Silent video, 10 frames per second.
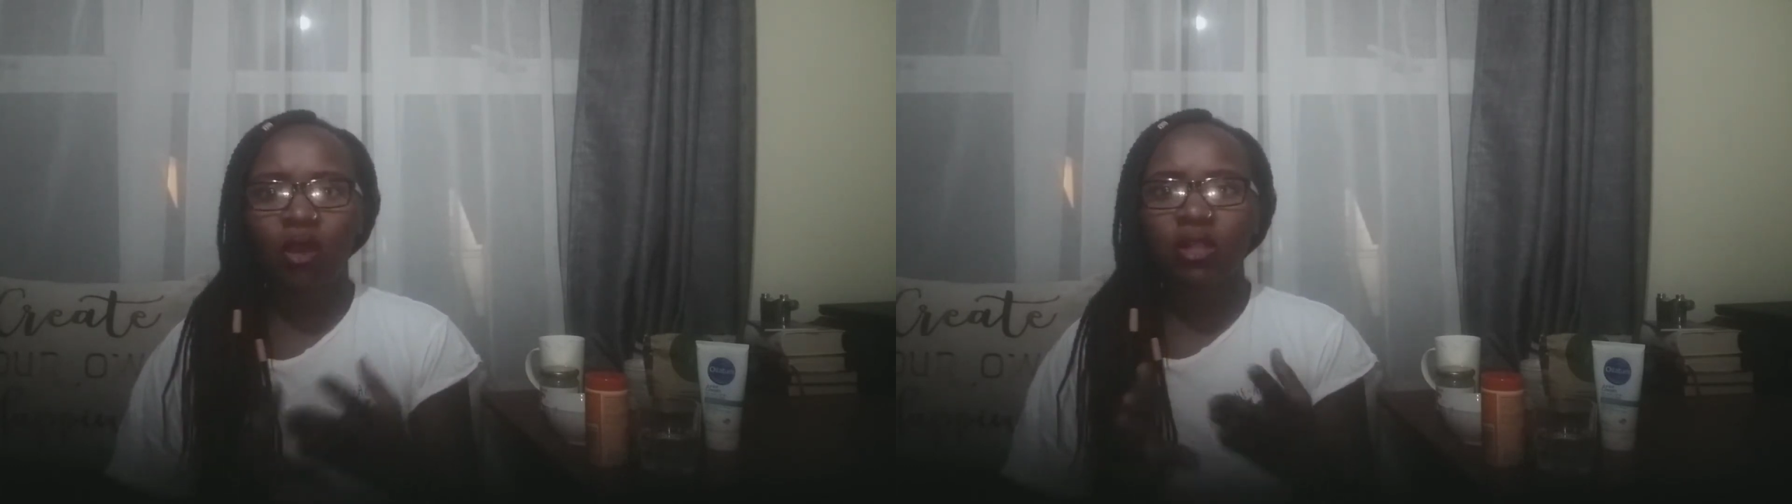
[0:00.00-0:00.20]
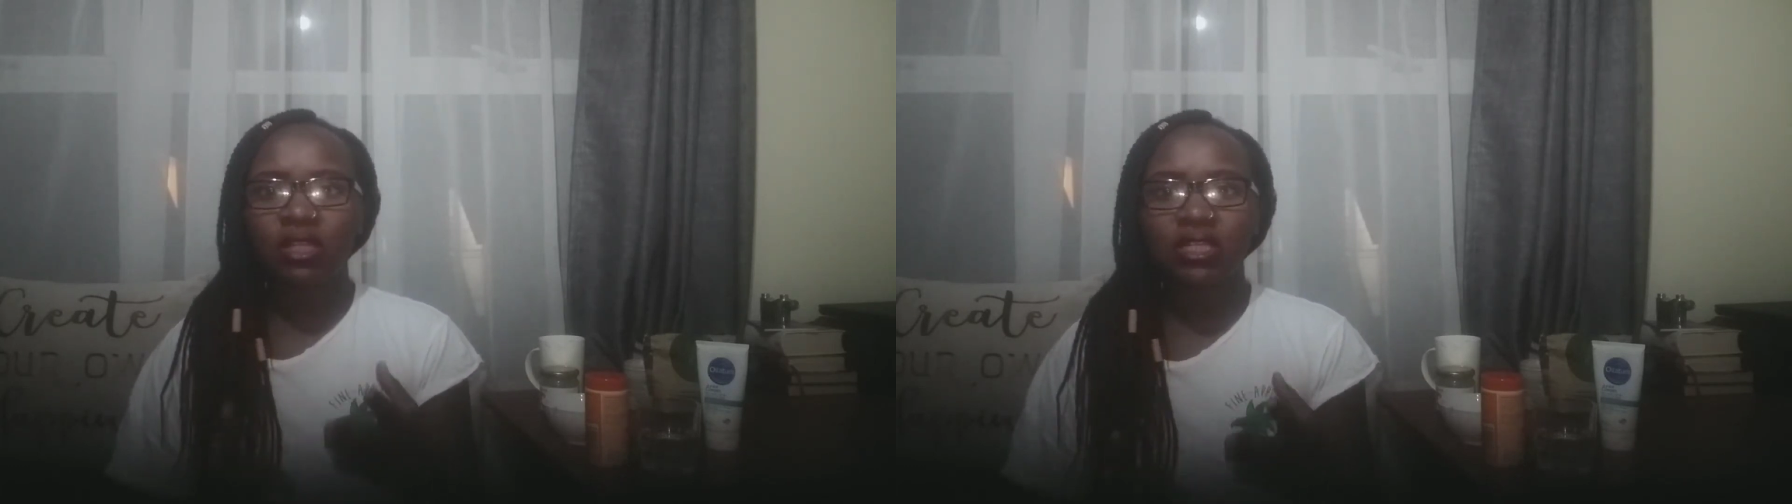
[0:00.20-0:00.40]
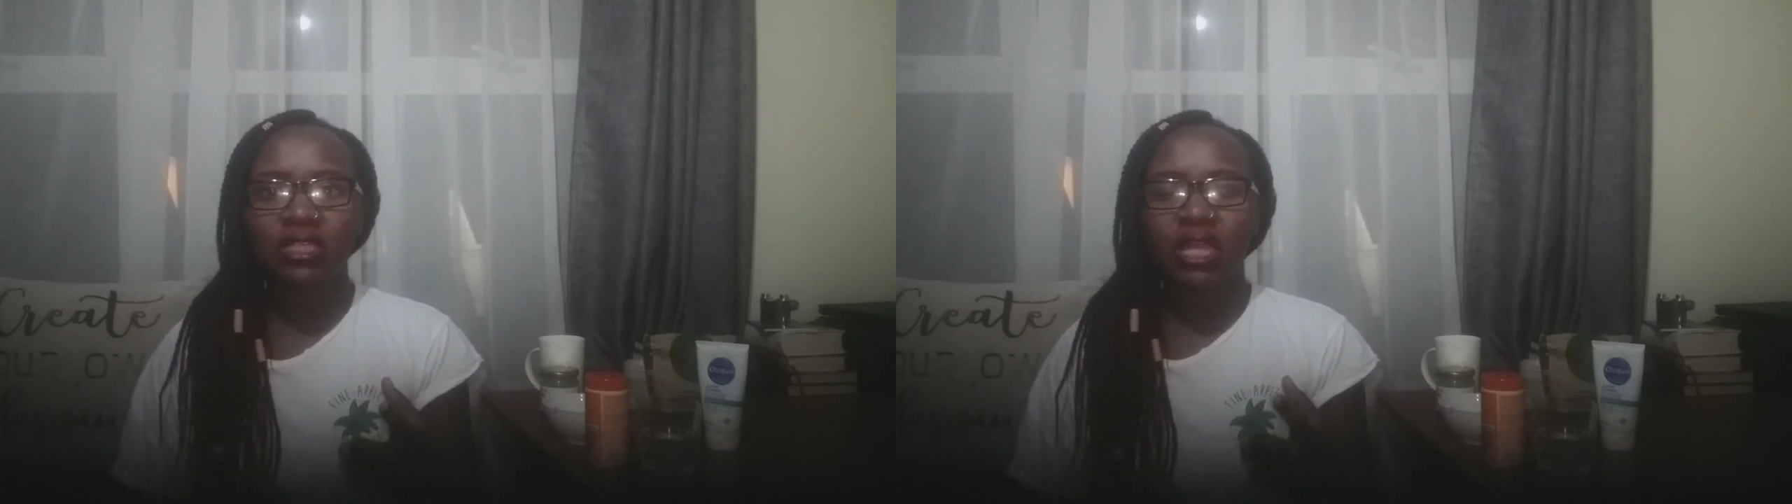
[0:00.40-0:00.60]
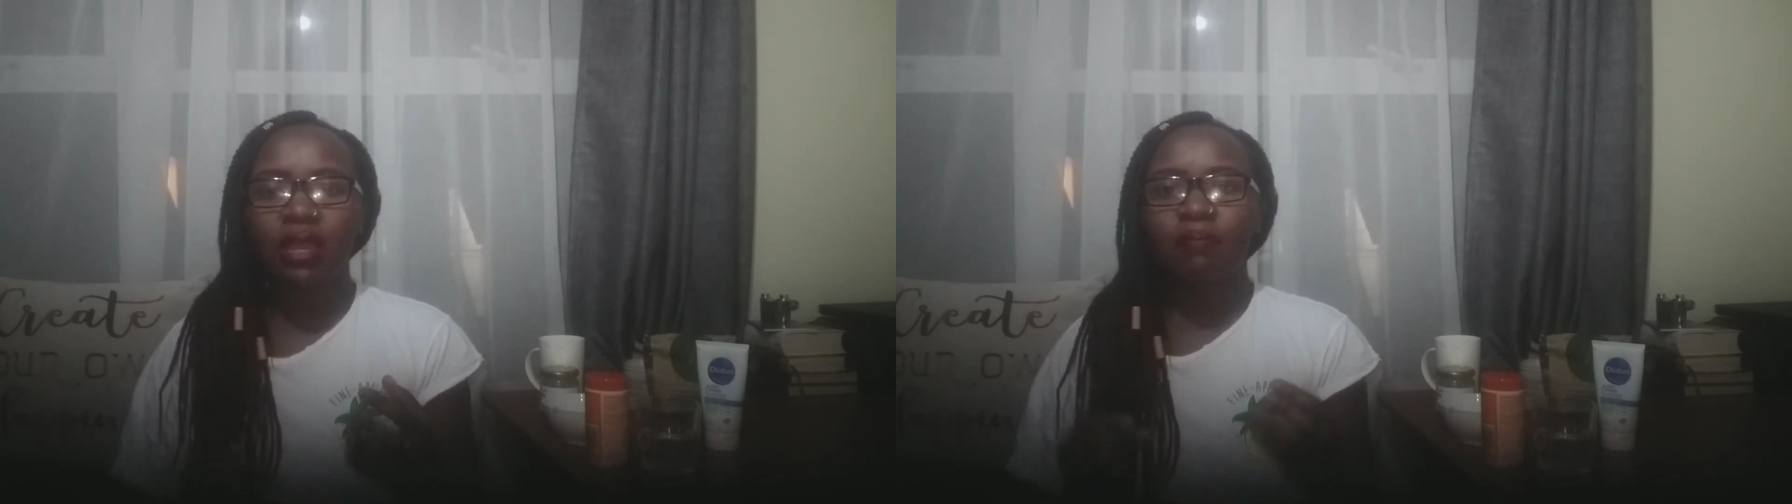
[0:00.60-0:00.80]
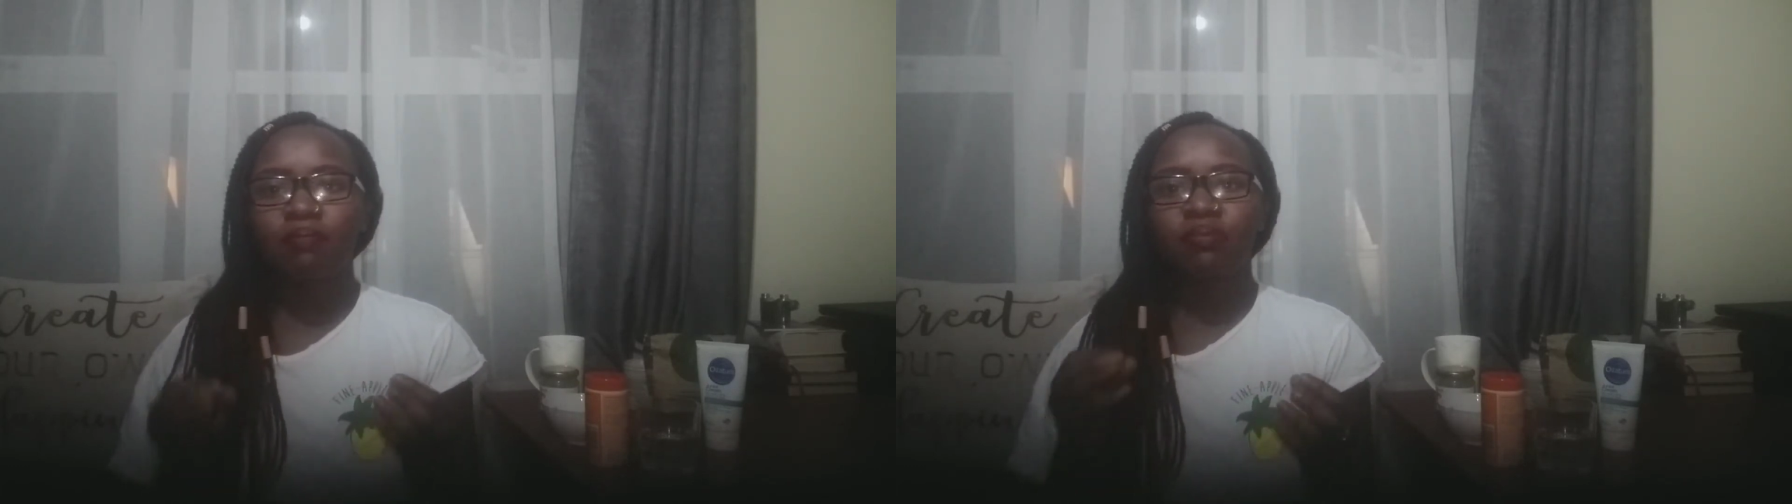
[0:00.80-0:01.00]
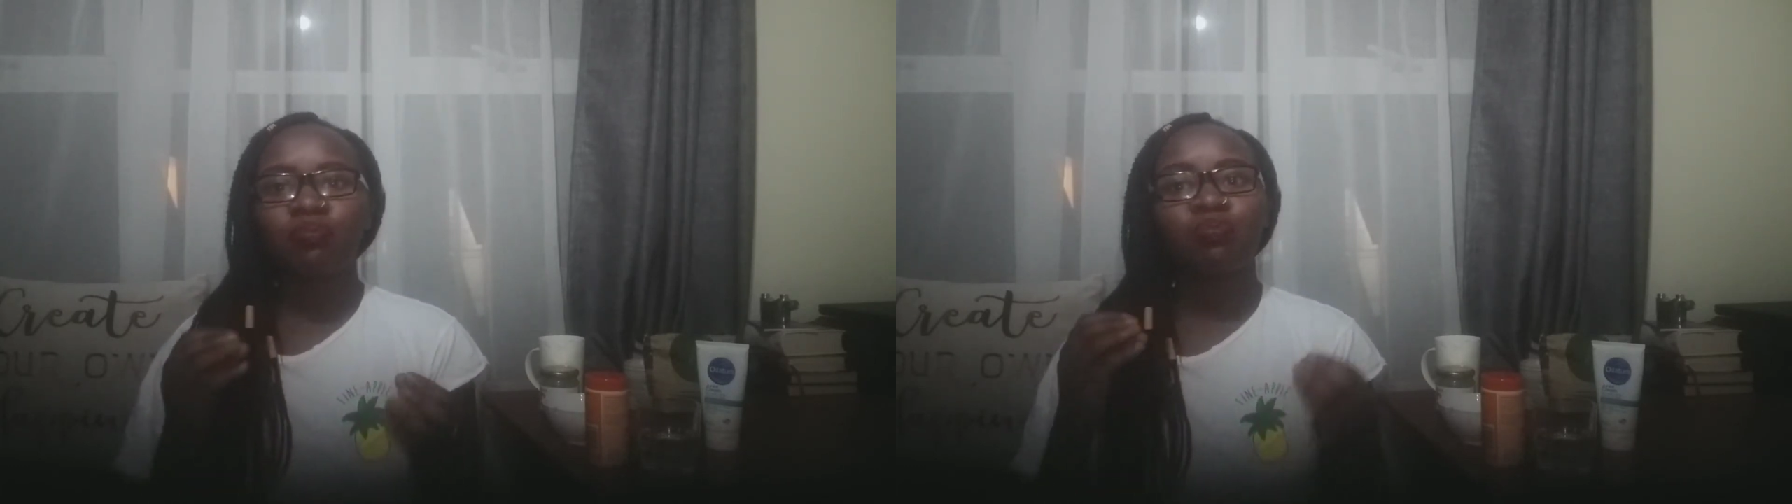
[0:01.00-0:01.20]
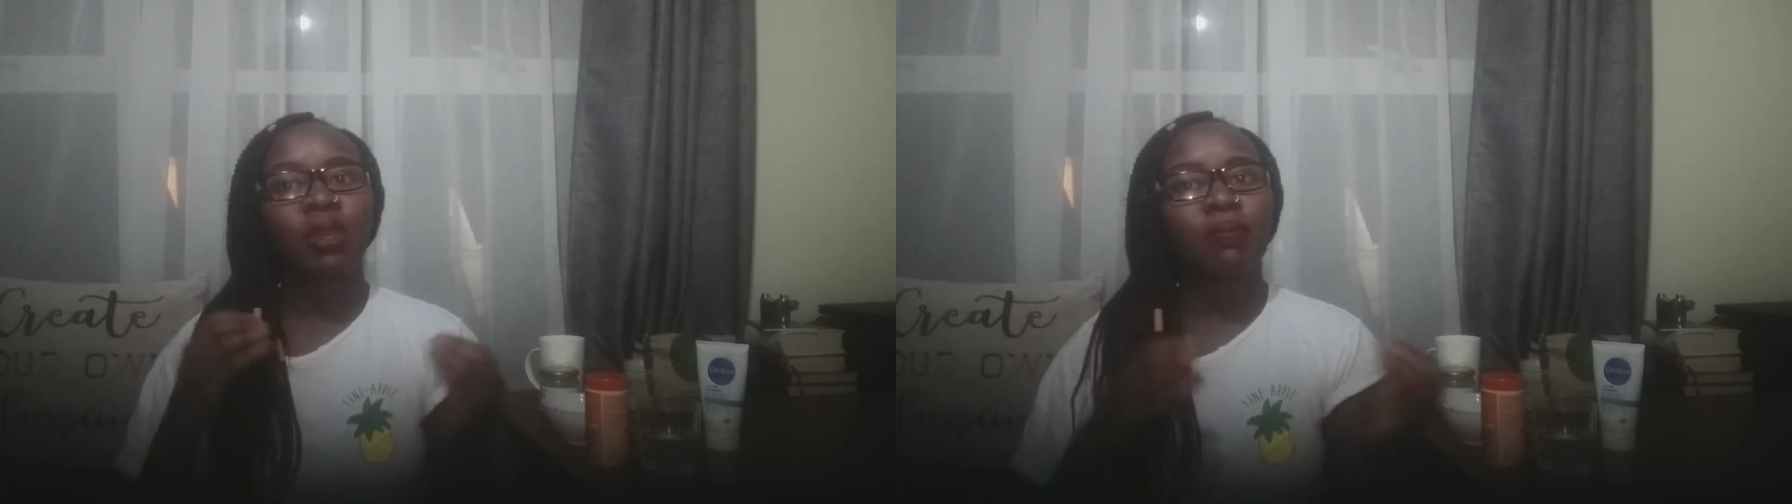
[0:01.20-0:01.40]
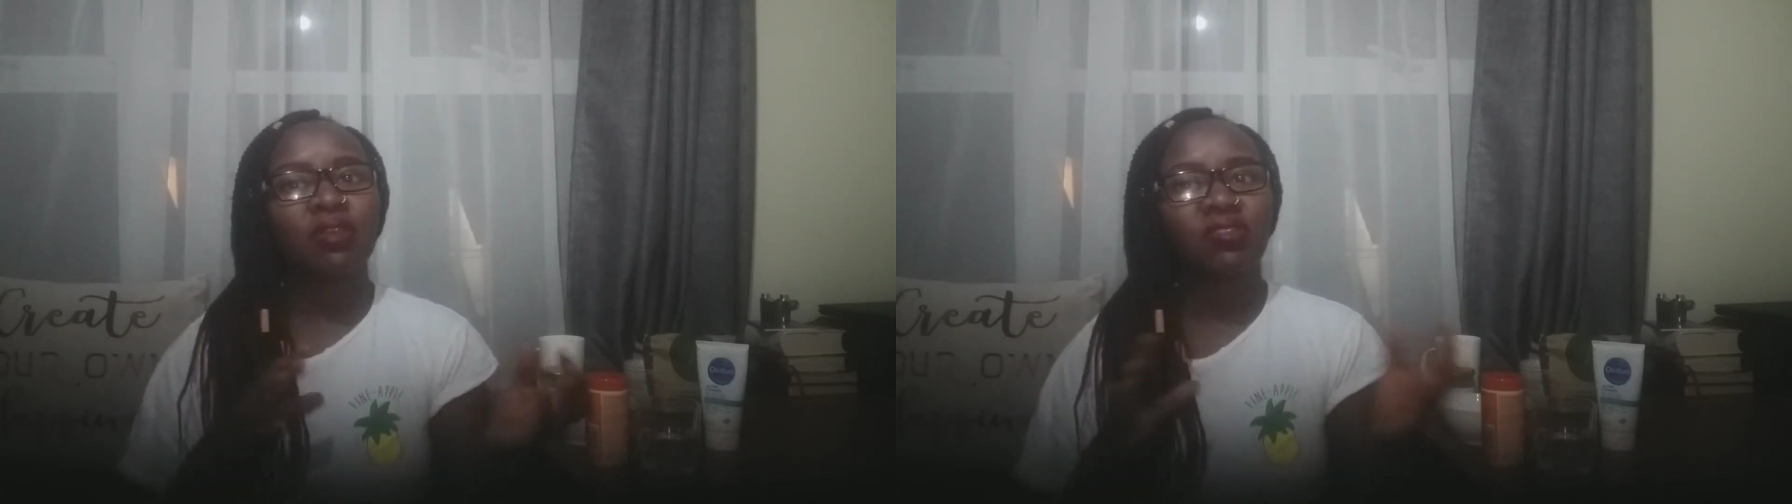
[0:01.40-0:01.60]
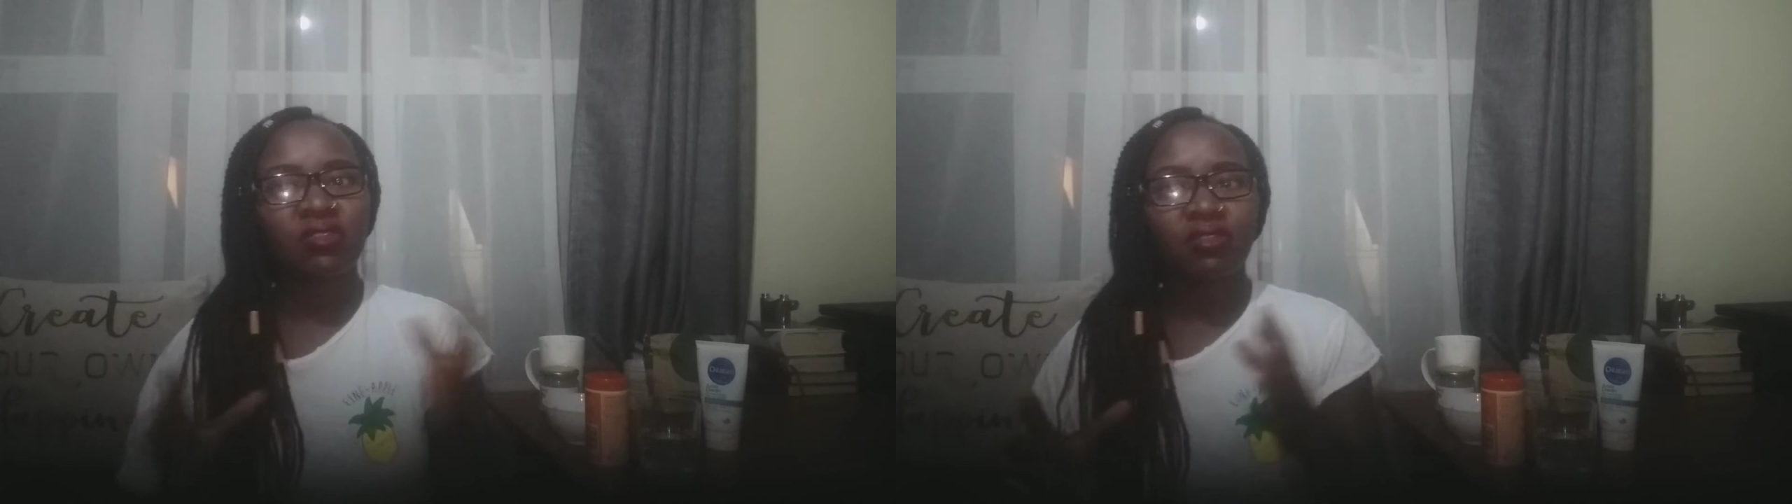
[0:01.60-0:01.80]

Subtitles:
all these babies.